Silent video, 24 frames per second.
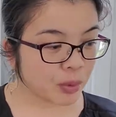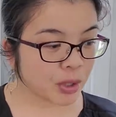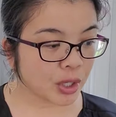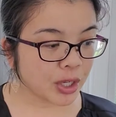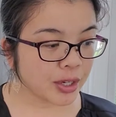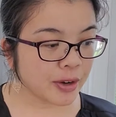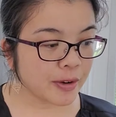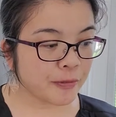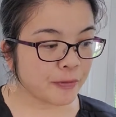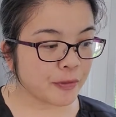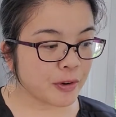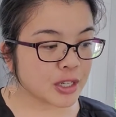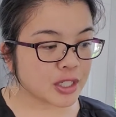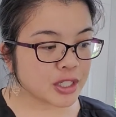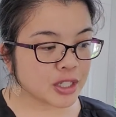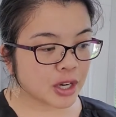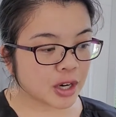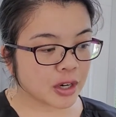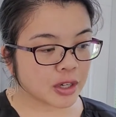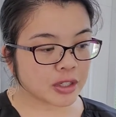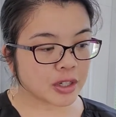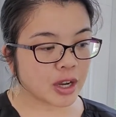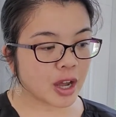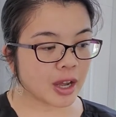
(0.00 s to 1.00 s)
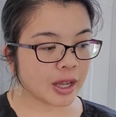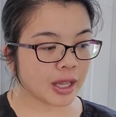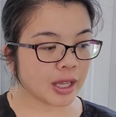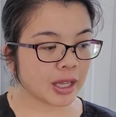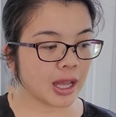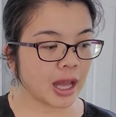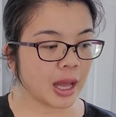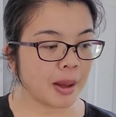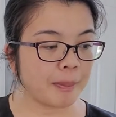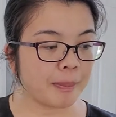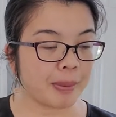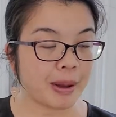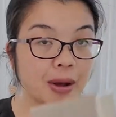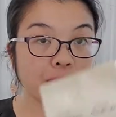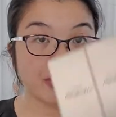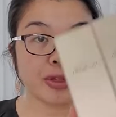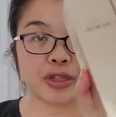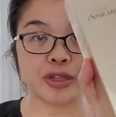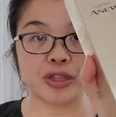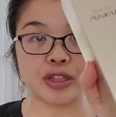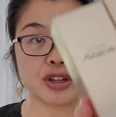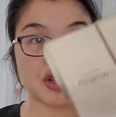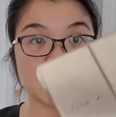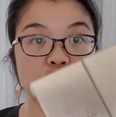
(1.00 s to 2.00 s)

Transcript: We're gonna first start talking about the